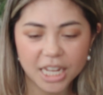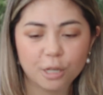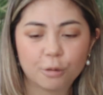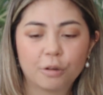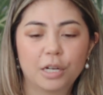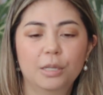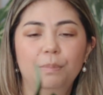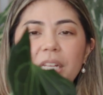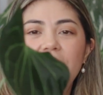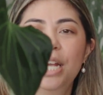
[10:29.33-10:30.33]

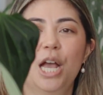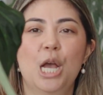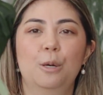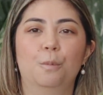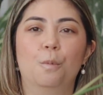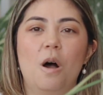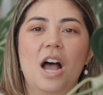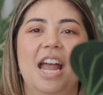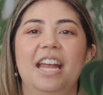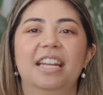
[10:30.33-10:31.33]
incredibly
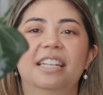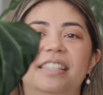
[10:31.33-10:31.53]
wide